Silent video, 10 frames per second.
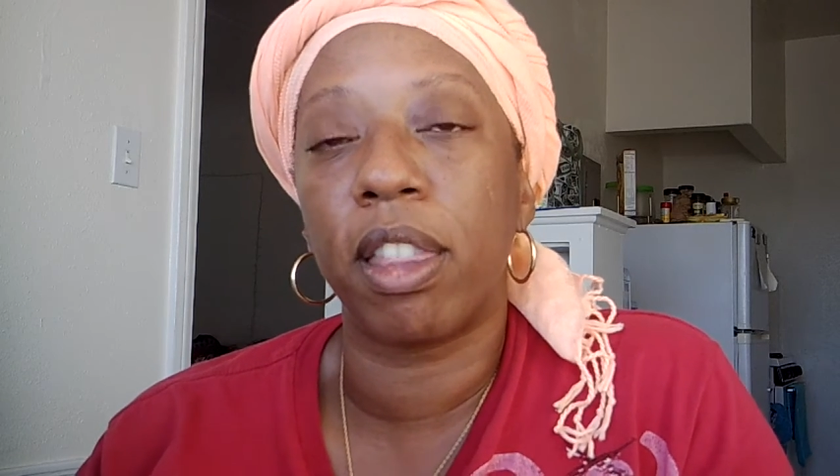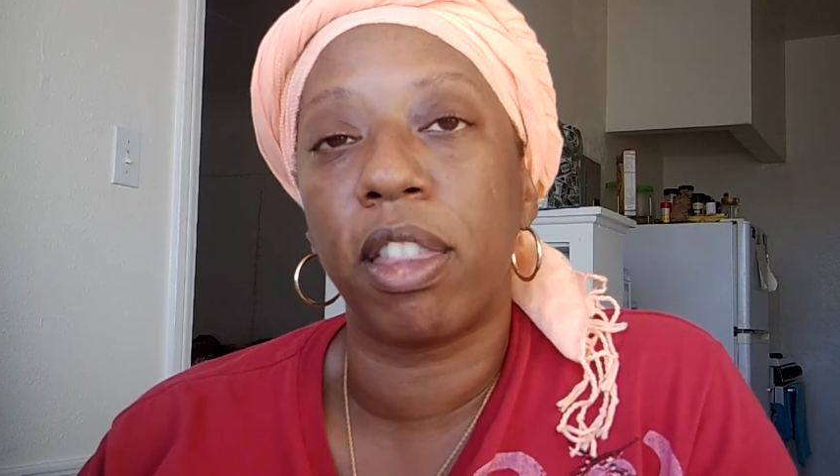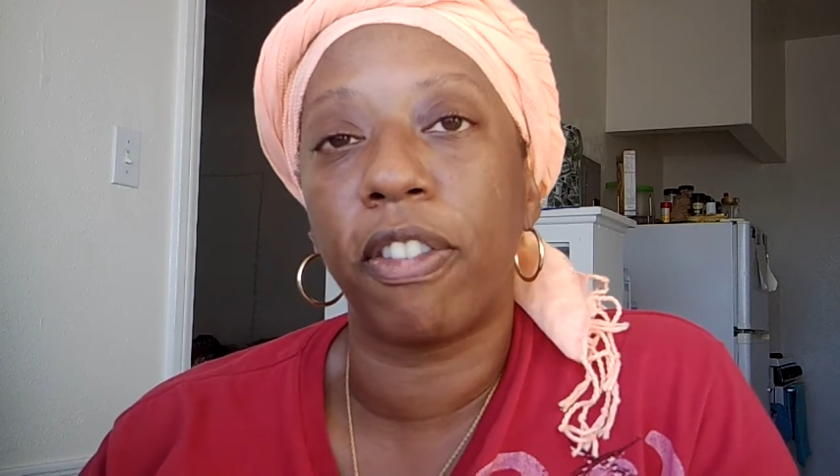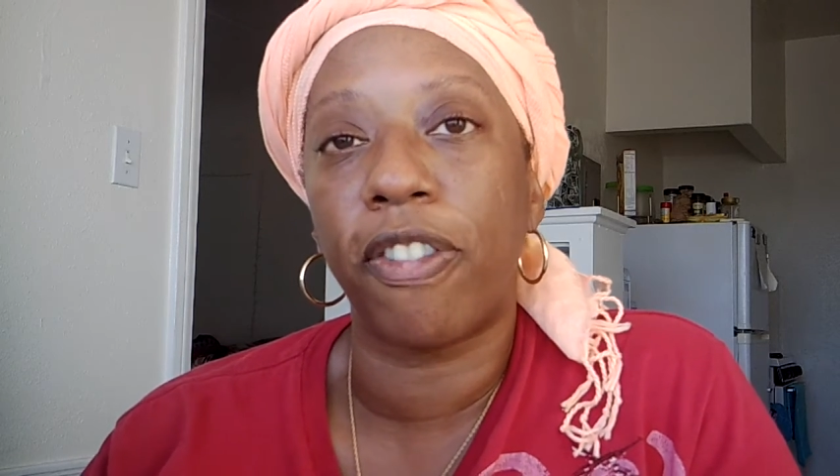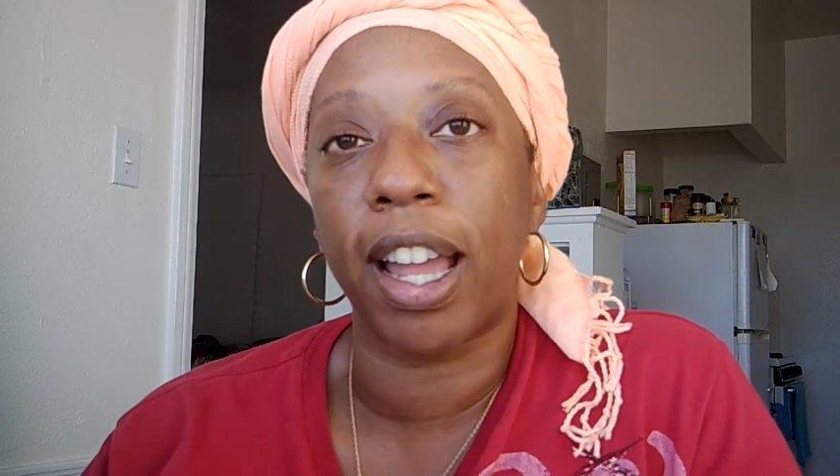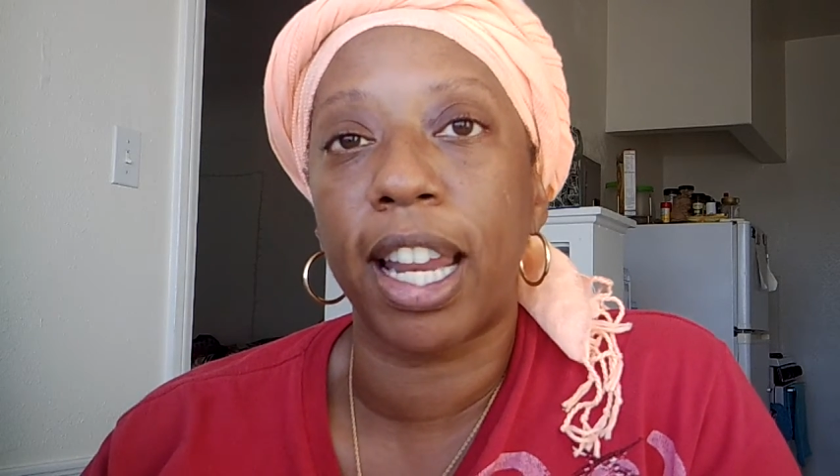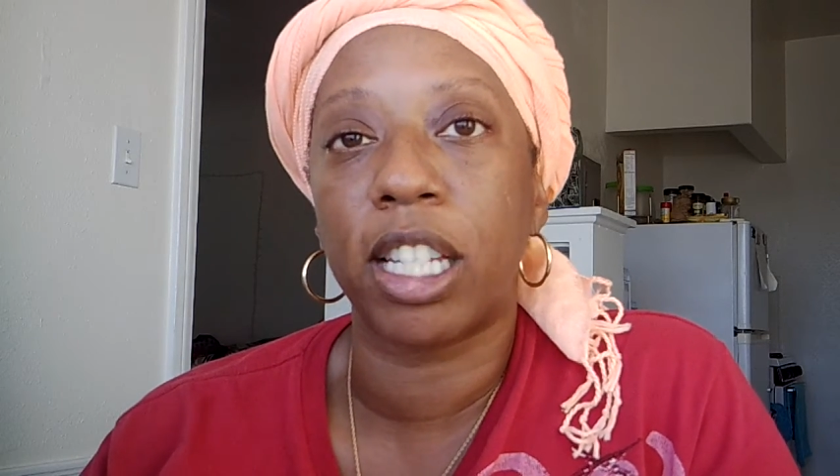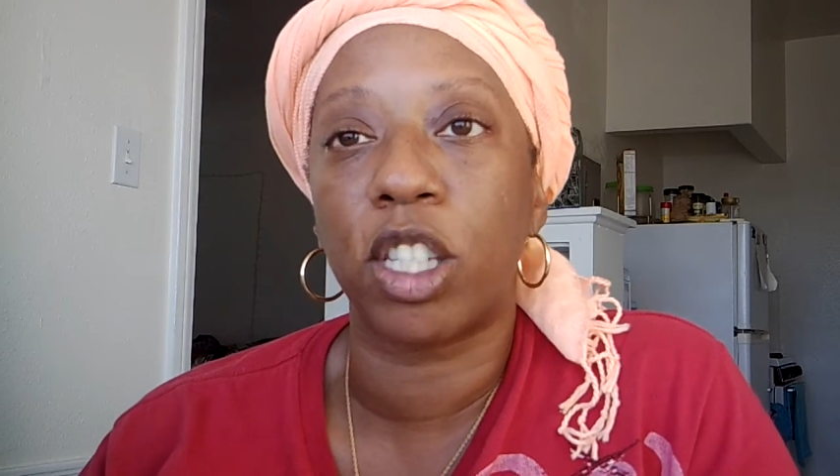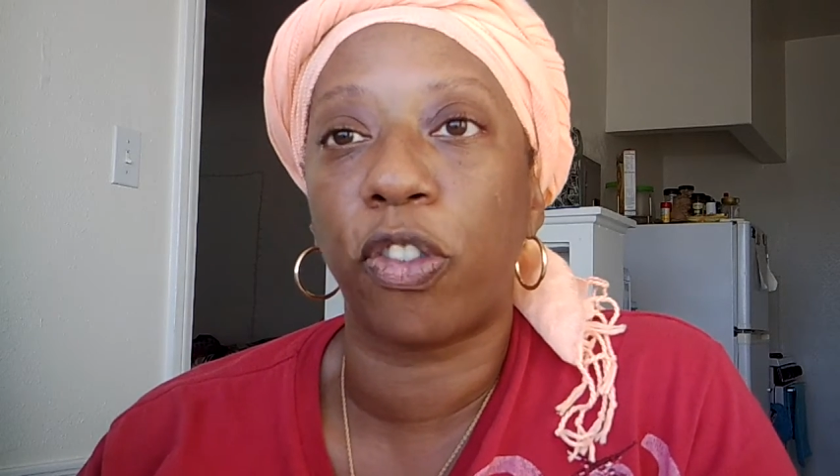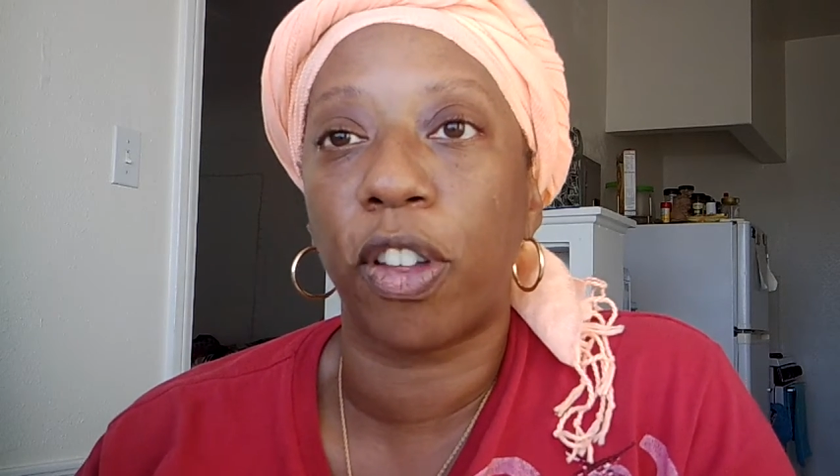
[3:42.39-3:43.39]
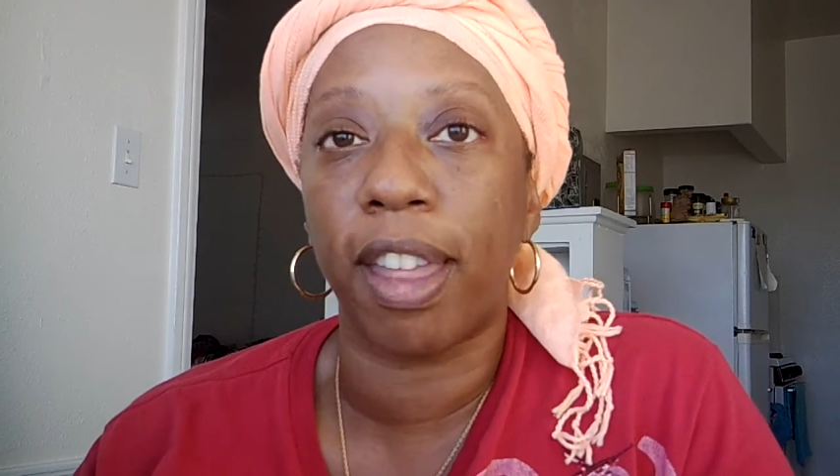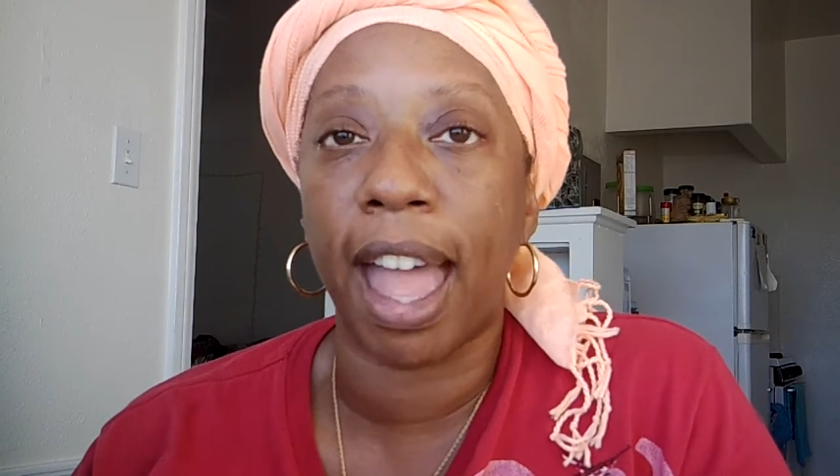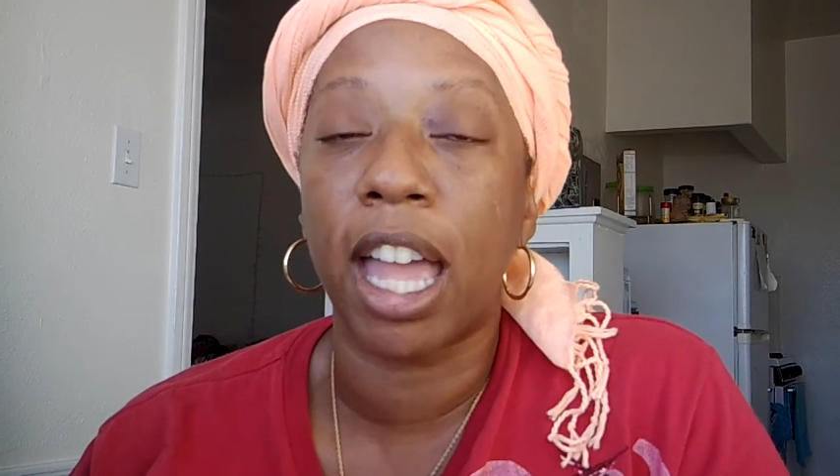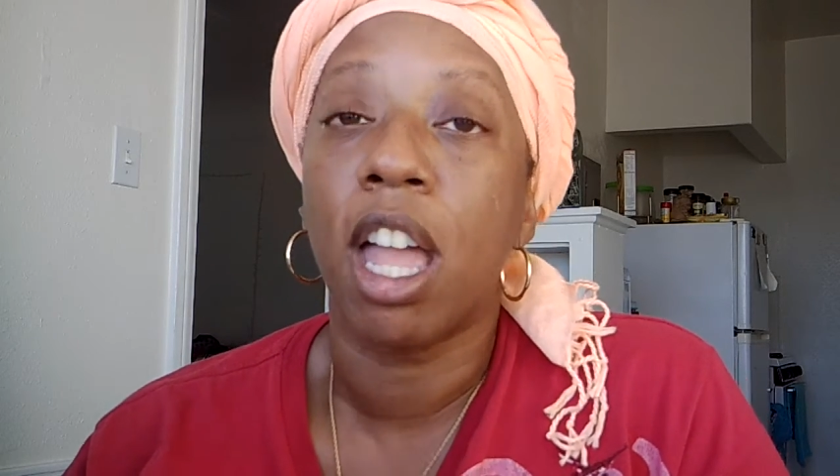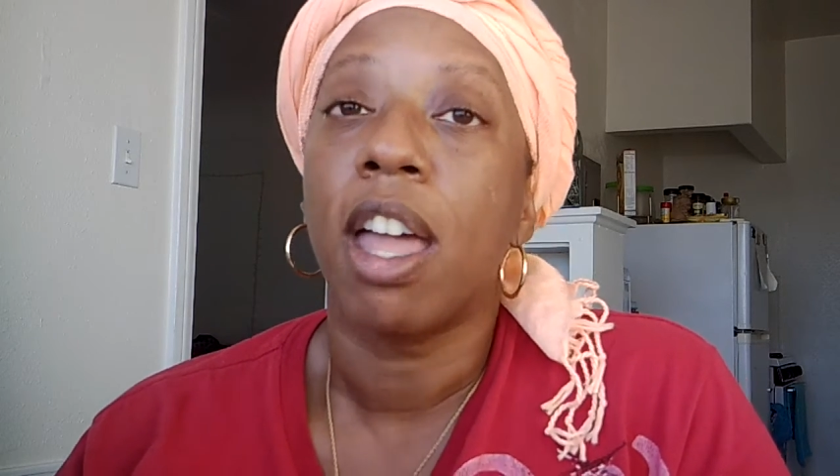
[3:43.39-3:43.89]
the finances for
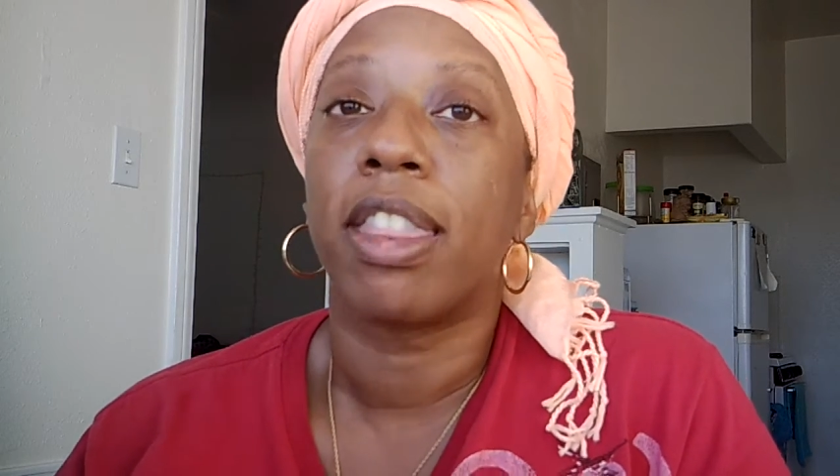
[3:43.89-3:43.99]
that.